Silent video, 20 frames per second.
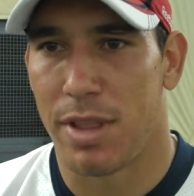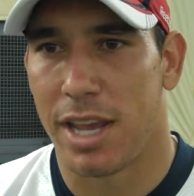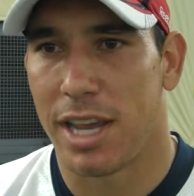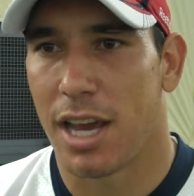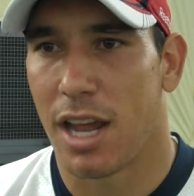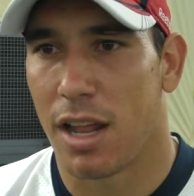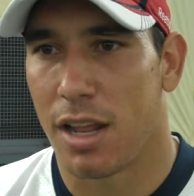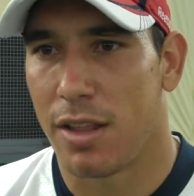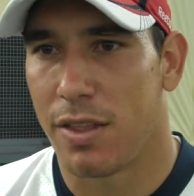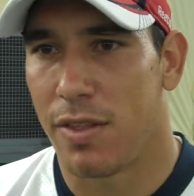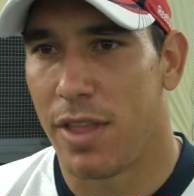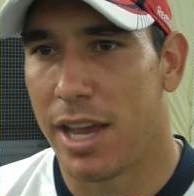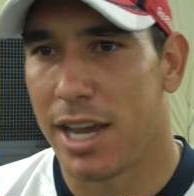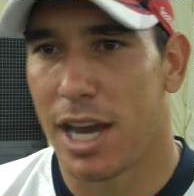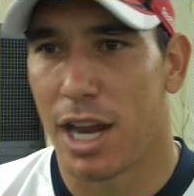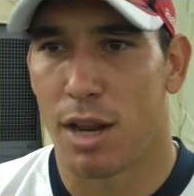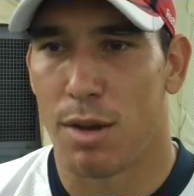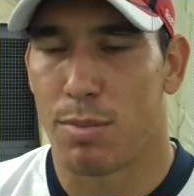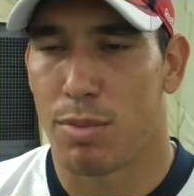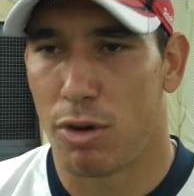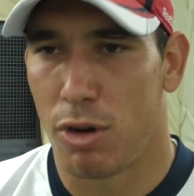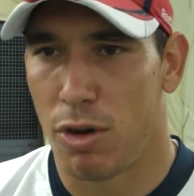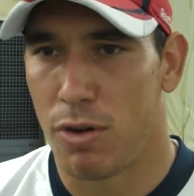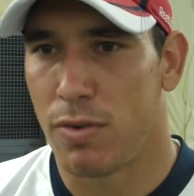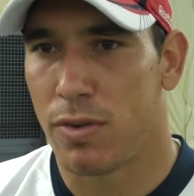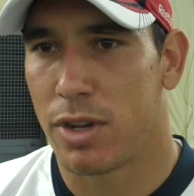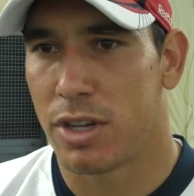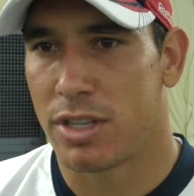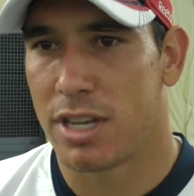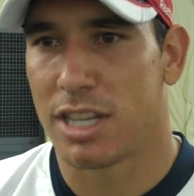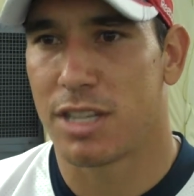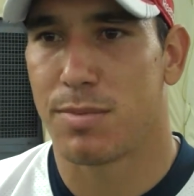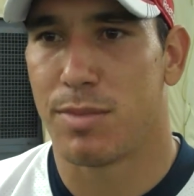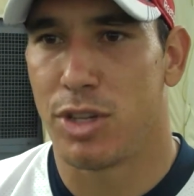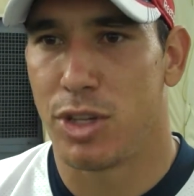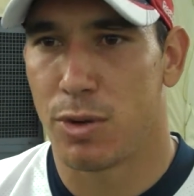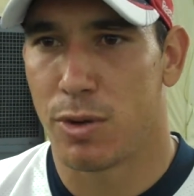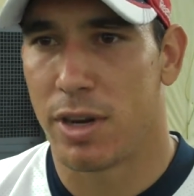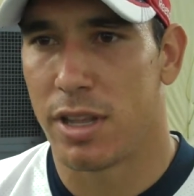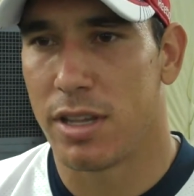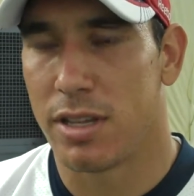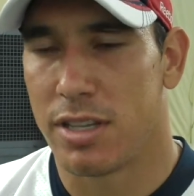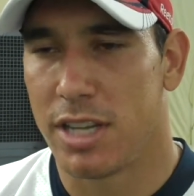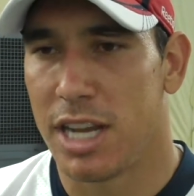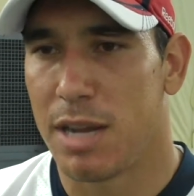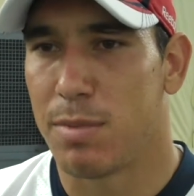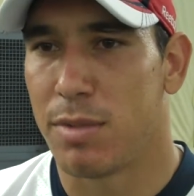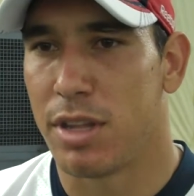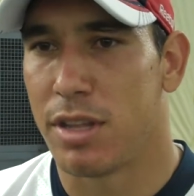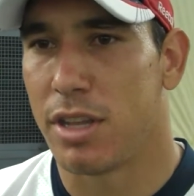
and they got to improve because that's the majority of the team.